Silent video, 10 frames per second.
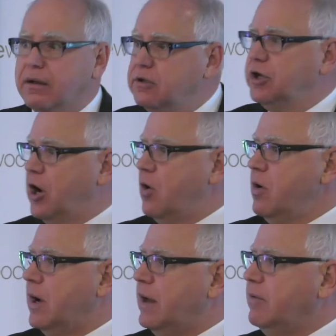You
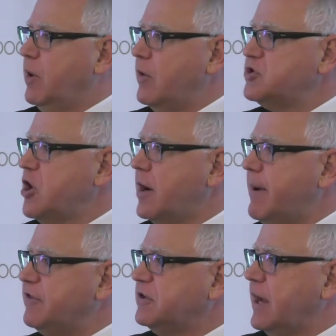know, we always talk
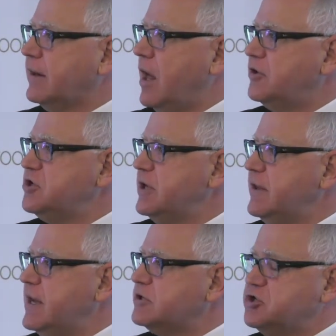about the technology in
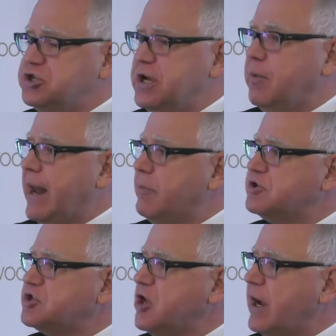this. Gee, when I
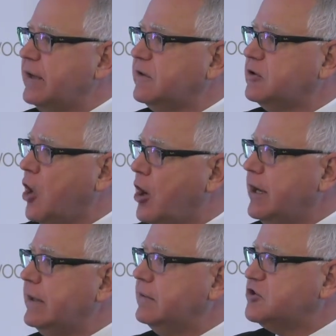was stuck at the
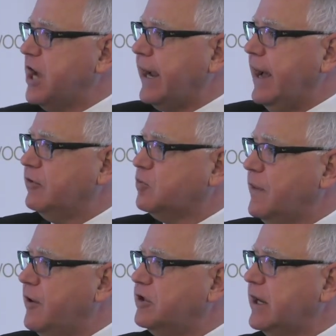Target checkouts,
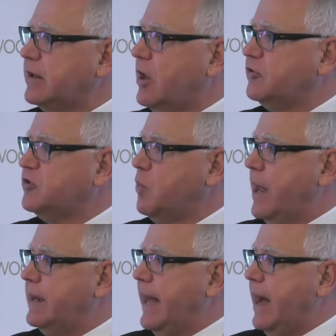when their technology
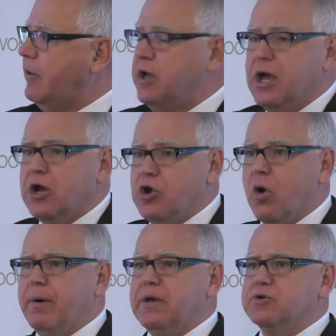went down,
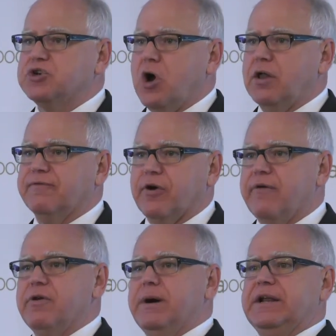nobody was calling for
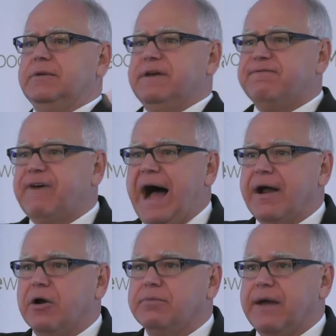everybody to be
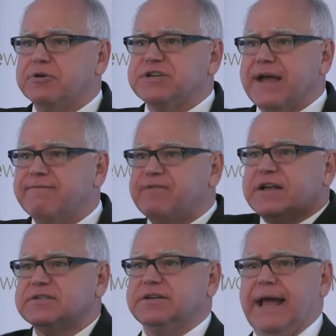fired. They were saying,
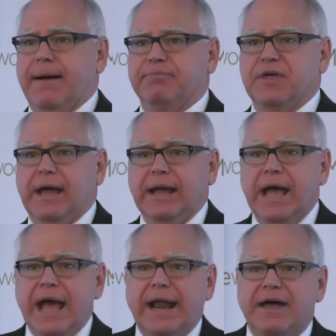fix the damn thing.
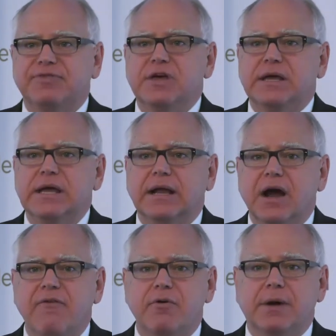And I think in
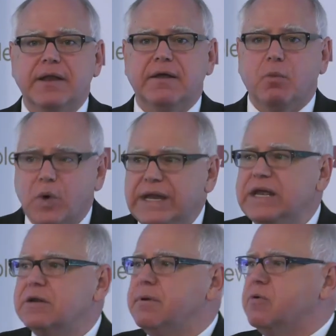government, we
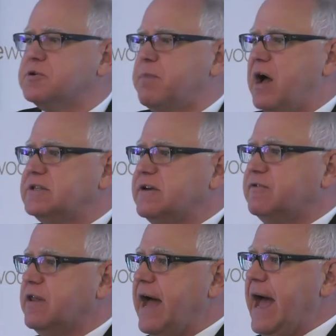need to be responsive
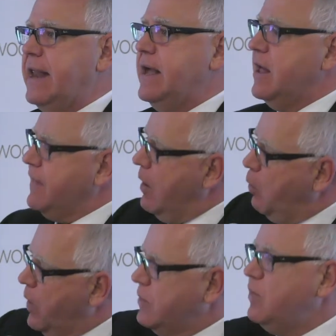to that
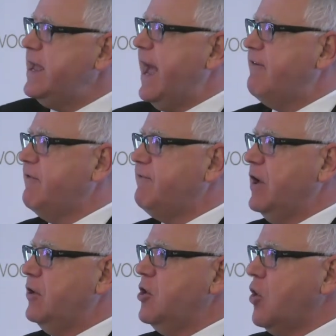when we have a
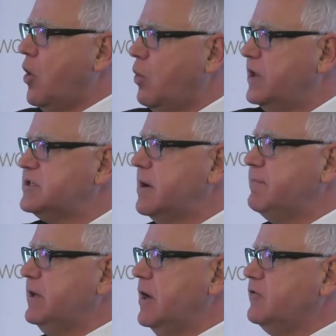failure or when
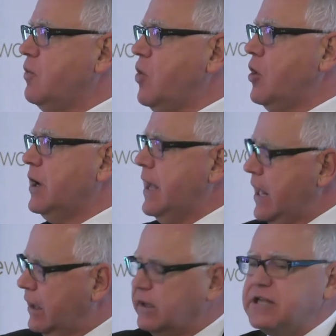something doesn't work,
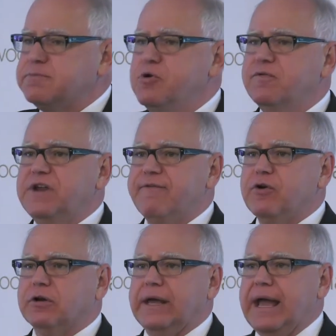let's move
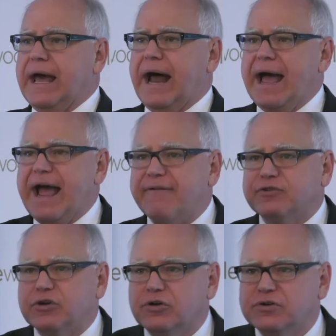differently. And I have
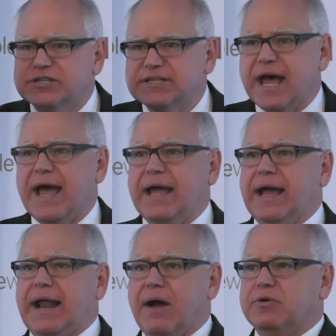to say,
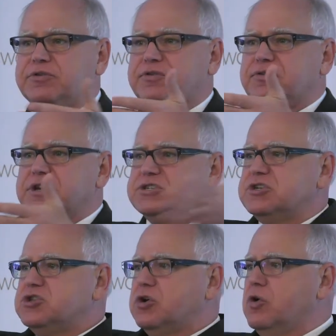this
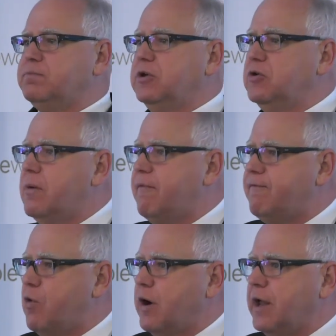is the group to do it
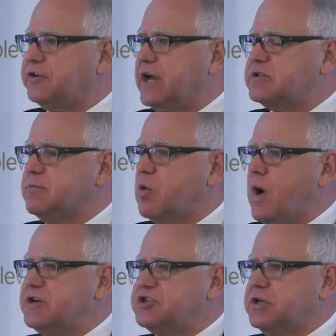before, and I'll take some
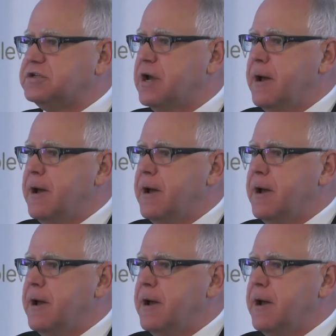questions.